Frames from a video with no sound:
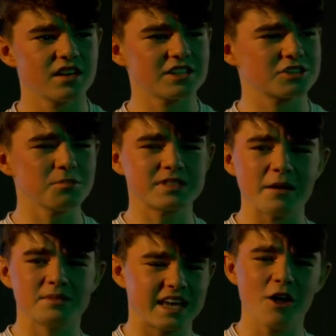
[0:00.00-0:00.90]
I
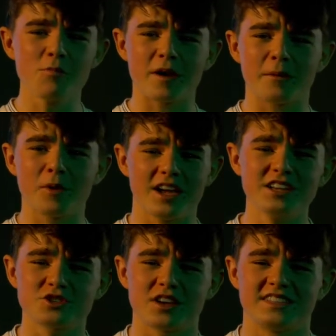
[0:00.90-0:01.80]
sometimes tell Brad I'm not
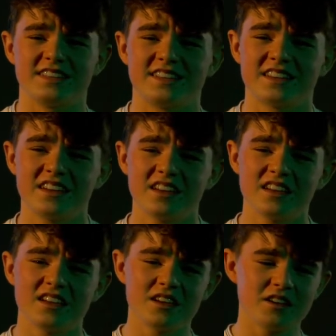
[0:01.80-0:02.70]
interested.
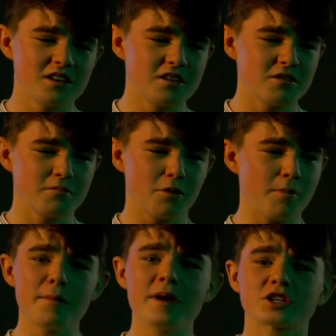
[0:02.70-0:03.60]
But
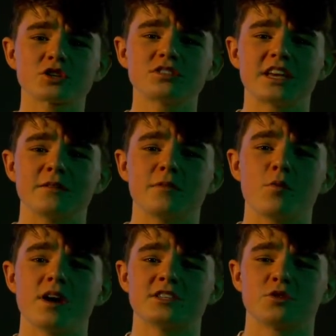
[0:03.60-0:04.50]
maybe I should tell him the
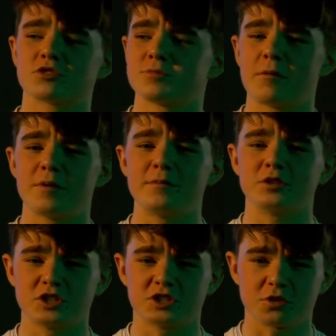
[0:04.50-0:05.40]
way he talks about people
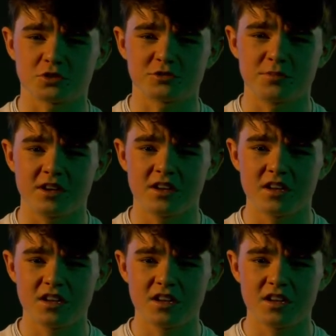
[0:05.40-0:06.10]
disgusts me.